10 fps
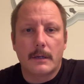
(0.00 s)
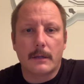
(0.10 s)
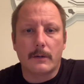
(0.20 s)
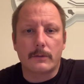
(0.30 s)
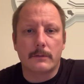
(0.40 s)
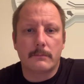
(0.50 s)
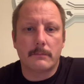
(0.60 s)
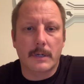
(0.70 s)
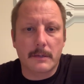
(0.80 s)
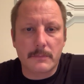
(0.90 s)
Hello,
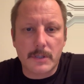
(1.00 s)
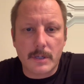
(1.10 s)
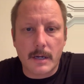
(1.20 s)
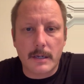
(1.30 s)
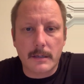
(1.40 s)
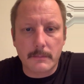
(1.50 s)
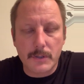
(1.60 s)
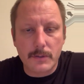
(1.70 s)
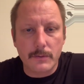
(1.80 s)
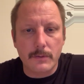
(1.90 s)
my name's Cy. I'm a
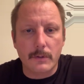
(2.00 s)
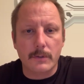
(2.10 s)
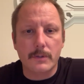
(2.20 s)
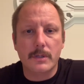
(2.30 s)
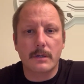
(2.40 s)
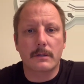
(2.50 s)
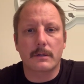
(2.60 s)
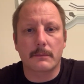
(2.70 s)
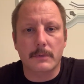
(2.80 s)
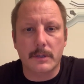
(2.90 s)
student nurse.
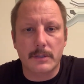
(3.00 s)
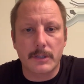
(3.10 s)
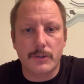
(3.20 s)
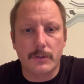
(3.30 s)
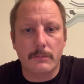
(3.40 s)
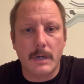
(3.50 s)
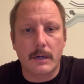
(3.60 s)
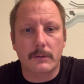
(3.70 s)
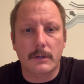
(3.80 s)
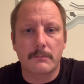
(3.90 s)
I'm going to teach you
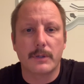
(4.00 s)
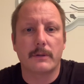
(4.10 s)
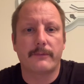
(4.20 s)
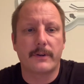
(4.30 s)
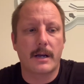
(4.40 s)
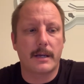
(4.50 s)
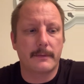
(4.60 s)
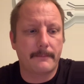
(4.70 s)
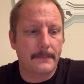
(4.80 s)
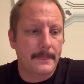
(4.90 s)
about Abilify.
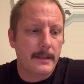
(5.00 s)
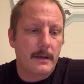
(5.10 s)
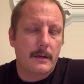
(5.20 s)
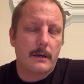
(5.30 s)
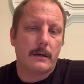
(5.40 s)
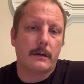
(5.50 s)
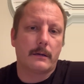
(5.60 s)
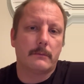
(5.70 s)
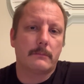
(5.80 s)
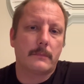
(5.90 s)

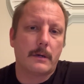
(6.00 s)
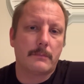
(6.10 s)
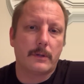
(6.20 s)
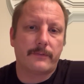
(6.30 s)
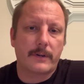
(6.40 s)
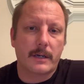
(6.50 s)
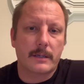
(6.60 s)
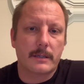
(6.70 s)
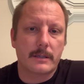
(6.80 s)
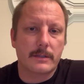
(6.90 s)

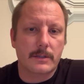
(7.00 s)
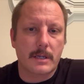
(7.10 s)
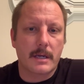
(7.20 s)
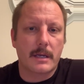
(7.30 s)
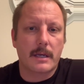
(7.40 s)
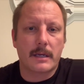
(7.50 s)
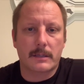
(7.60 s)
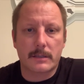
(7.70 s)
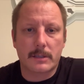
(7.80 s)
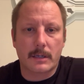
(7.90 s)
Abilify is a
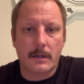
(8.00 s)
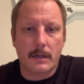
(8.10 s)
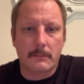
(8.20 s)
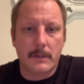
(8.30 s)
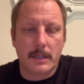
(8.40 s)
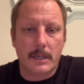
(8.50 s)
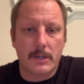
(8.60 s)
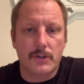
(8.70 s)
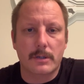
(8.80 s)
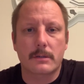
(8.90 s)
antipsychotic
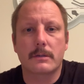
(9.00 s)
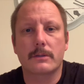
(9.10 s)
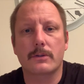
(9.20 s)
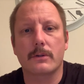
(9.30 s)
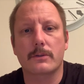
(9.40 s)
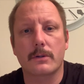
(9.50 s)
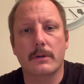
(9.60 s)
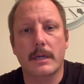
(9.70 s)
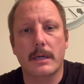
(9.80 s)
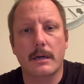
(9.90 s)
medication. It's
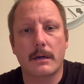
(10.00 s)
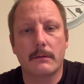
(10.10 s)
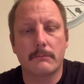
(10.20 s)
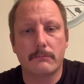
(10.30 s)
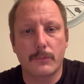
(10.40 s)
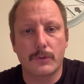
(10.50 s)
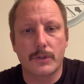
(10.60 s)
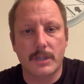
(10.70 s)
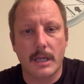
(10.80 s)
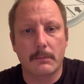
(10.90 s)
also a mood
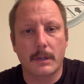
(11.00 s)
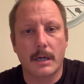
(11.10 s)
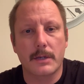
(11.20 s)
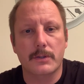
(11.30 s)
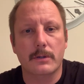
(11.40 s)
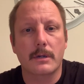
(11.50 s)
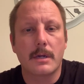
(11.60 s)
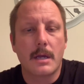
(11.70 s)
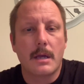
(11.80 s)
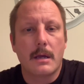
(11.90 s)
stabilizer.
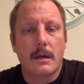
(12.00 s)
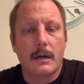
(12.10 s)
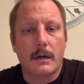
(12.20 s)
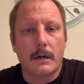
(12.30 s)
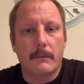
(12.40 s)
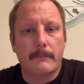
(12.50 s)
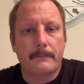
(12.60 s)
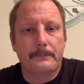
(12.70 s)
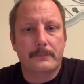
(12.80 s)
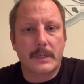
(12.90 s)

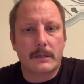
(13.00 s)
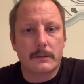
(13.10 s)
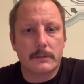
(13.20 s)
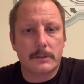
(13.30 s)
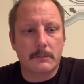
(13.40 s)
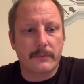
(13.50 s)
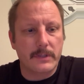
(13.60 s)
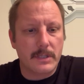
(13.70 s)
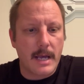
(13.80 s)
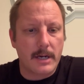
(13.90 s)
Some of
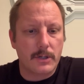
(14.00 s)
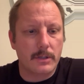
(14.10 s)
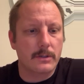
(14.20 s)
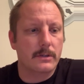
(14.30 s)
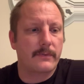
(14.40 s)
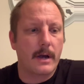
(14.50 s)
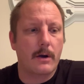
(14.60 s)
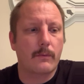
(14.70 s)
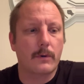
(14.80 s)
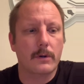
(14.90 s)
its actions of how
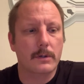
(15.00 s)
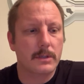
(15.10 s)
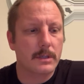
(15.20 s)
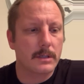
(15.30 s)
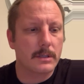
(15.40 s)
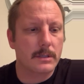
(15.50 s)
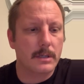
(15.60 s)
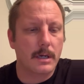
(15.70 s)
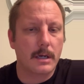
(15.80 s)
it works is